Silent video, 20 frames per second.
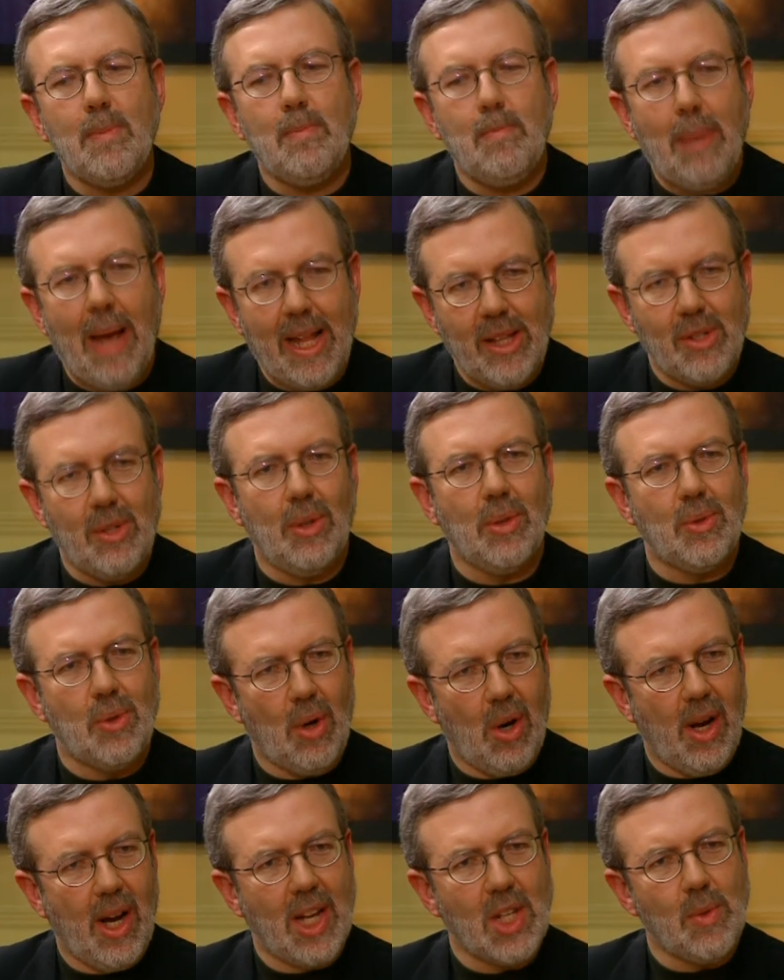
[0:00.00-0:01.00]
pencil
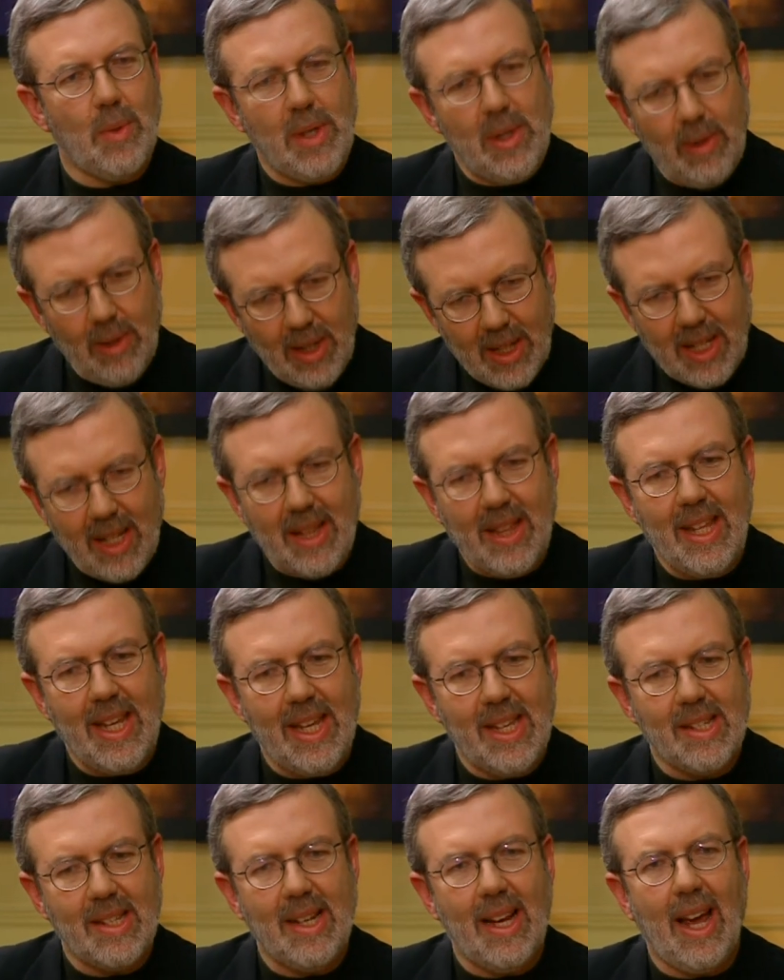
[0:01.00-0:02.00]
drawings, when you look at
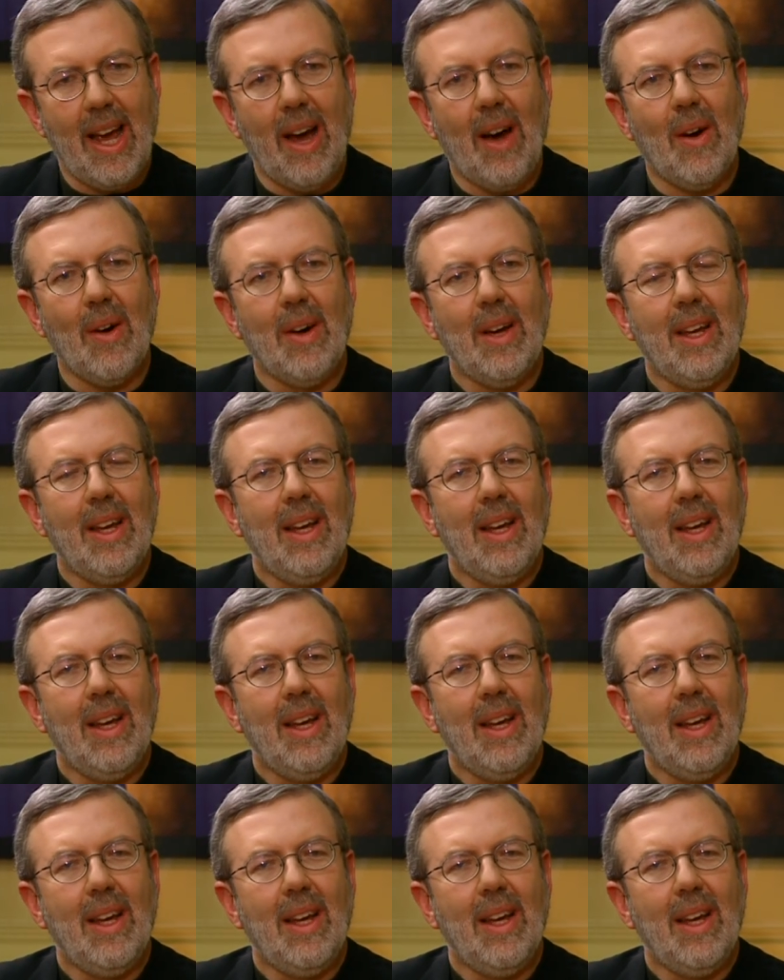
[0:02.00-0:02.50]
these now,